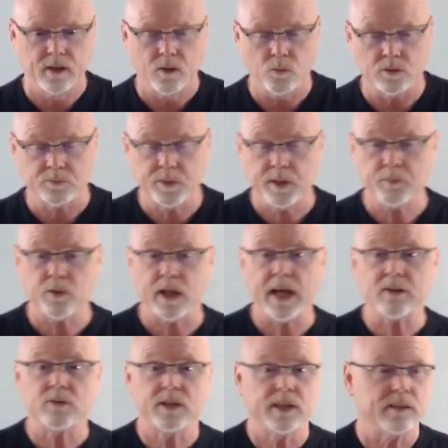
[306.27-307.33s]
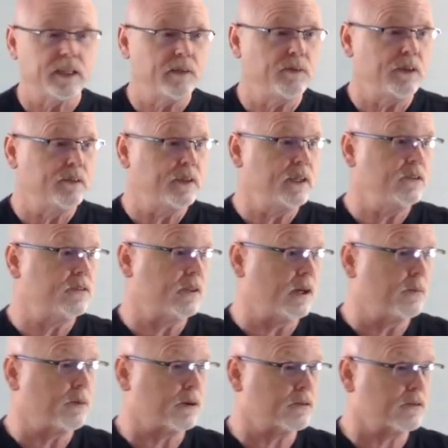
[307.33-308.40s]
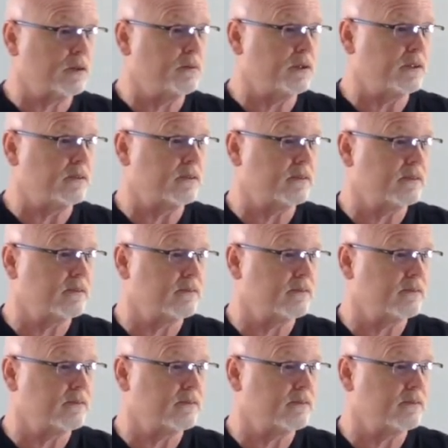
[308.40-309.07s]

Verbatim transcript: was people actually get DVTs in the upper extremities.